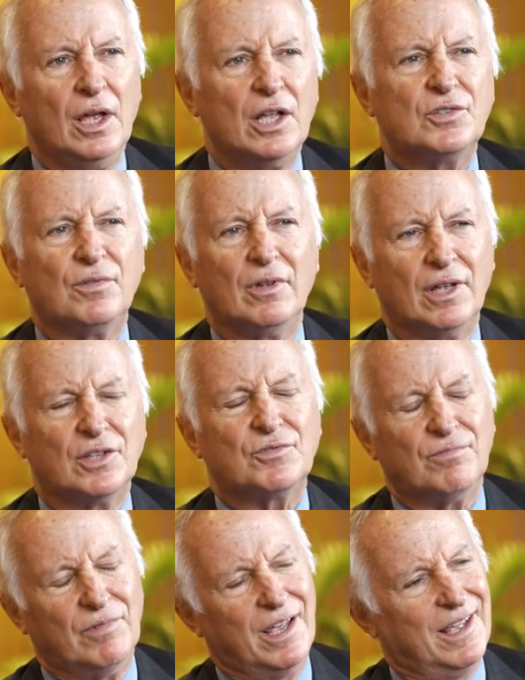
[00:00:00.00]

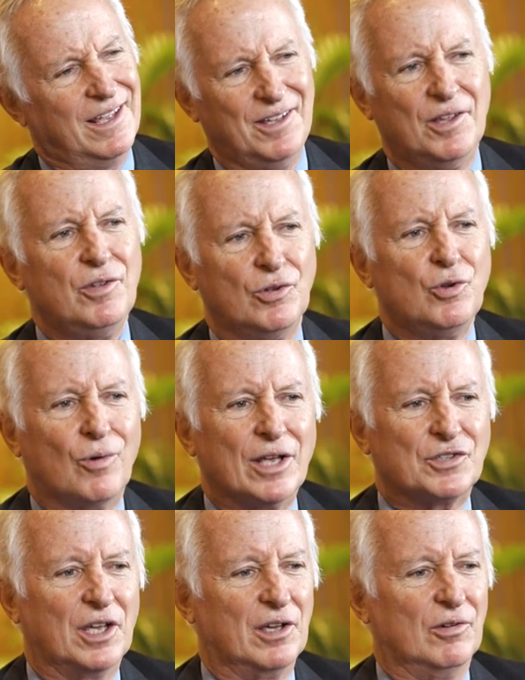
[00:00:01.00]
It's you're
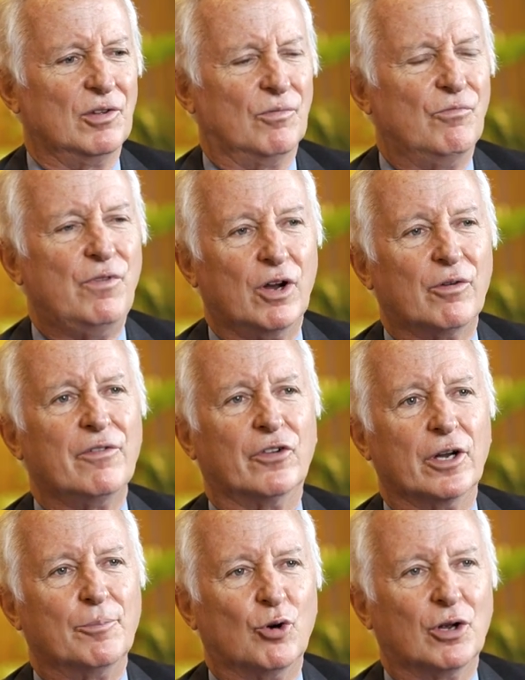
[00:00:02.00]
asking a very,
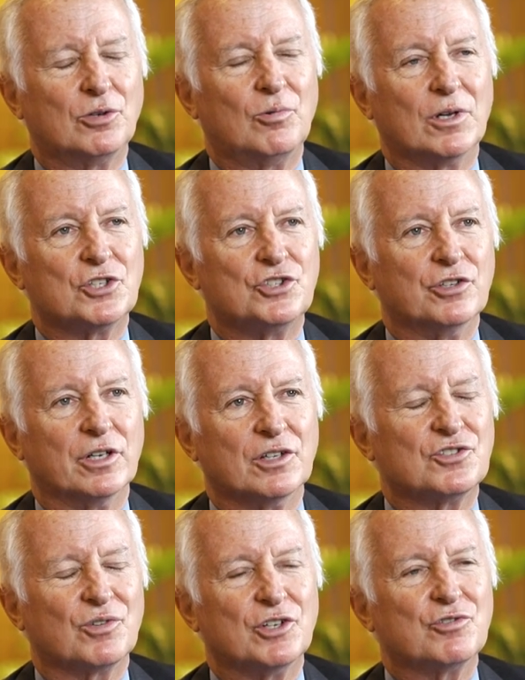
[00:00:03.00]
very broad question,
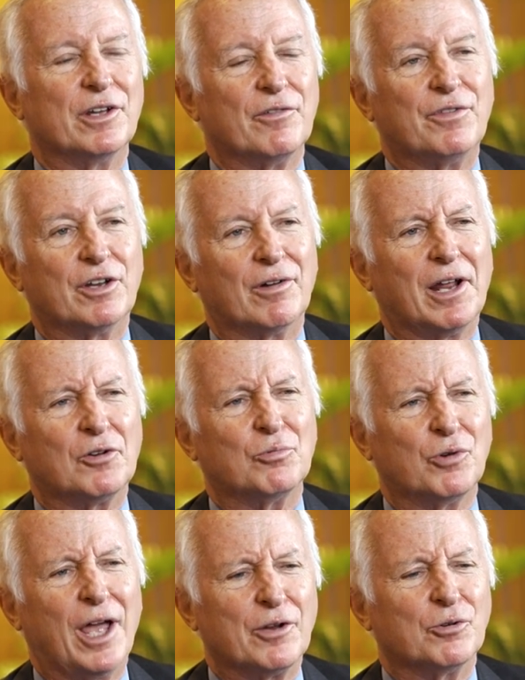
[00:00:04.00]
and so I try to figure out
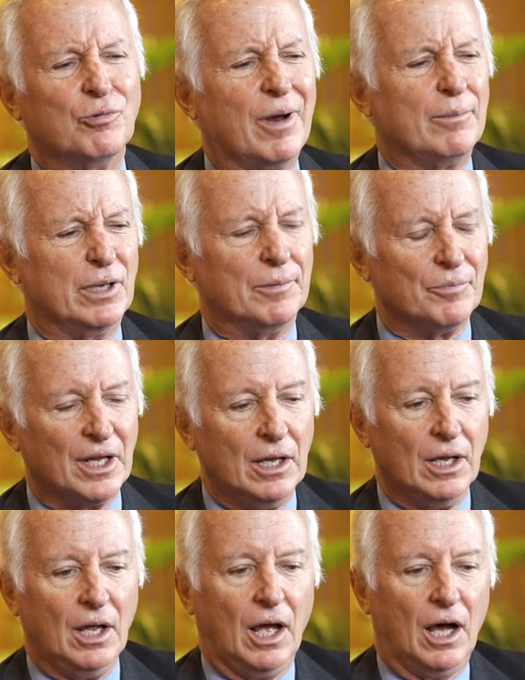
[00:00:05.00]
how to grab it.
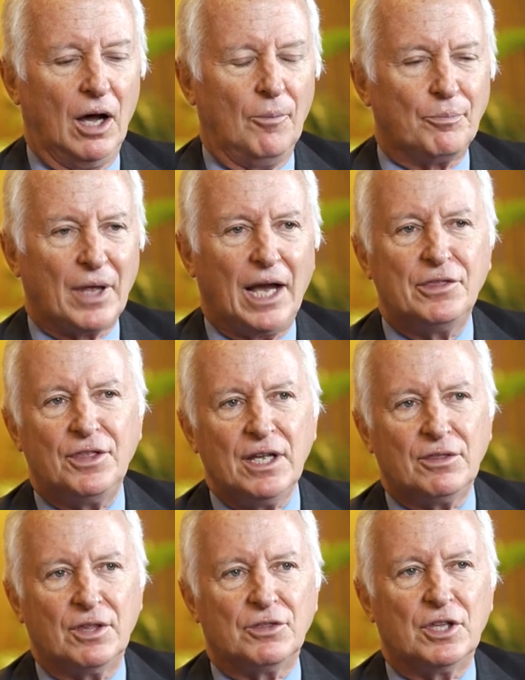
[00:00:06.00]
Mm-hmm. I
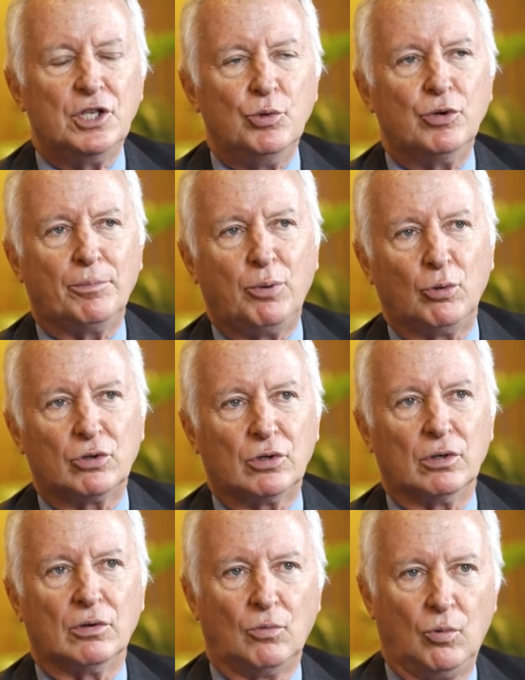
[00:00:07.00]
think that the
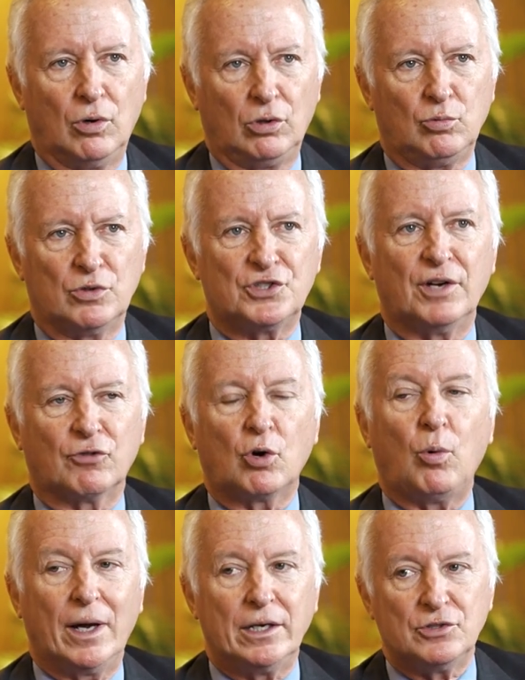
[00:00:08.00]
unipolar world was never
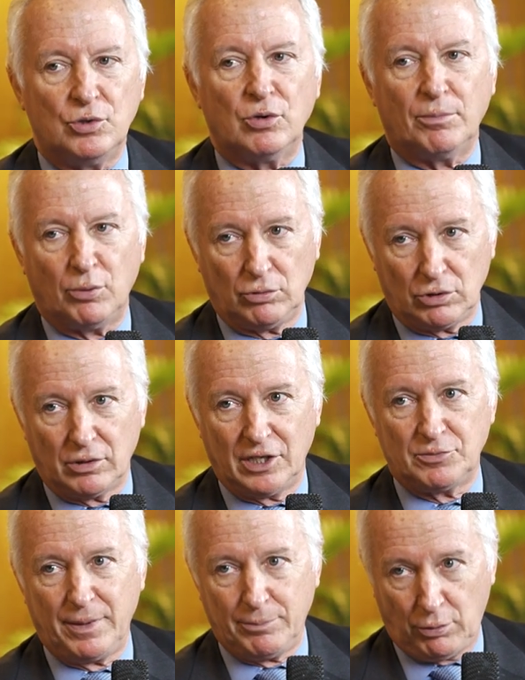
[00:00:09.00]
quite as unipolar
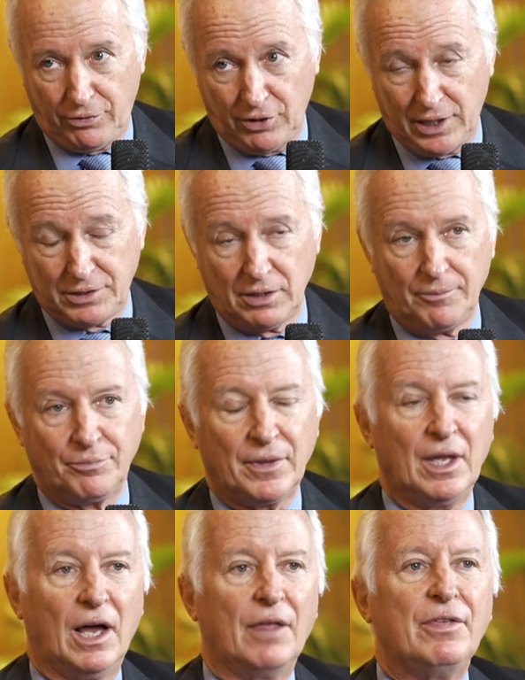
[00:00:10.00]
as people thought.
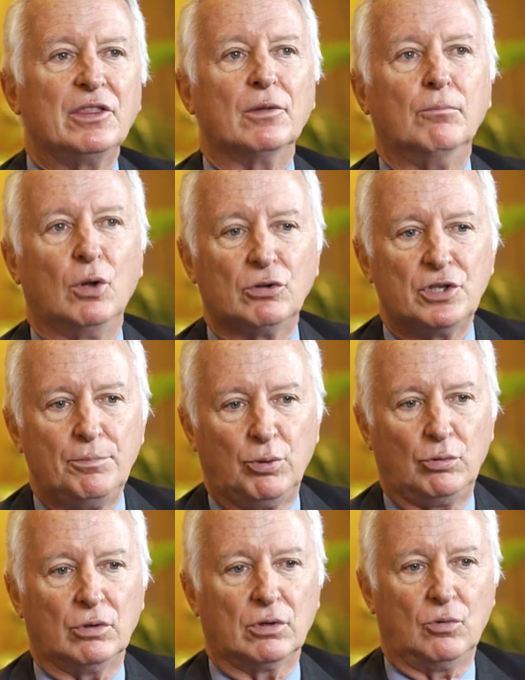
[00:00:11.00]
I think the
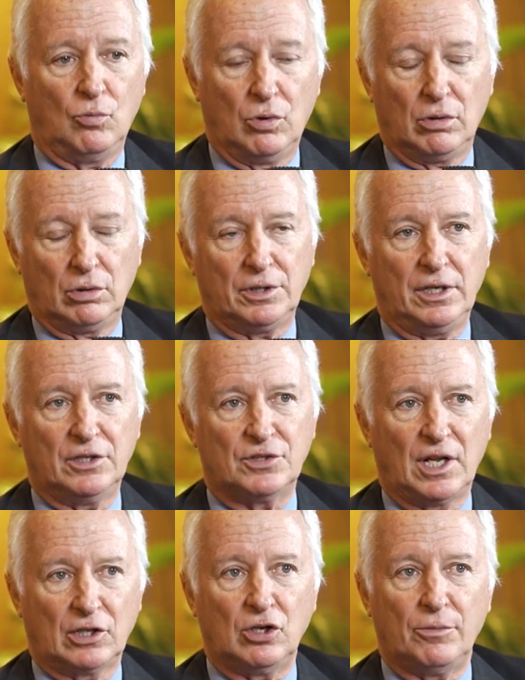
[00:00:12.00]
multipolar world is
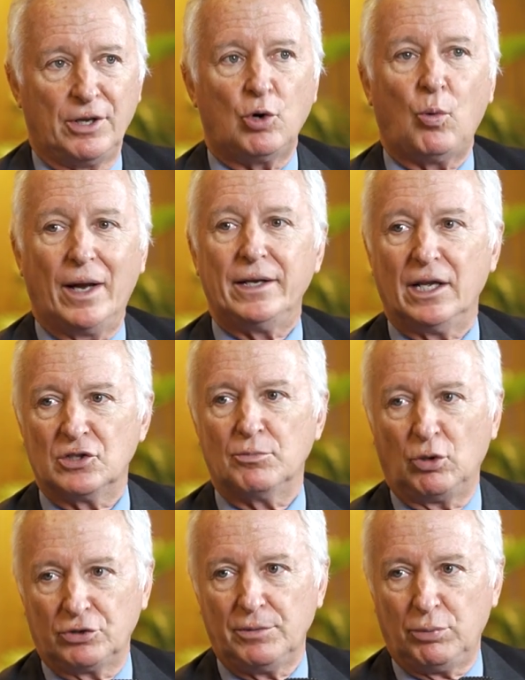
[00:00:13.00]
not going to be quite as
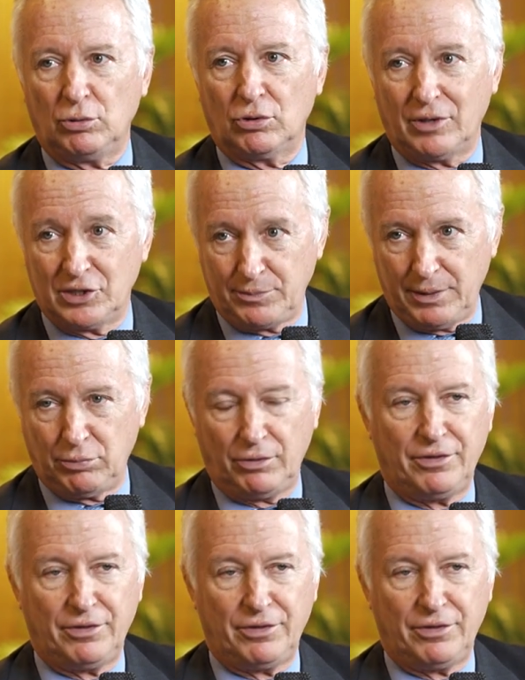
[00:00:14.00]
multipolar as people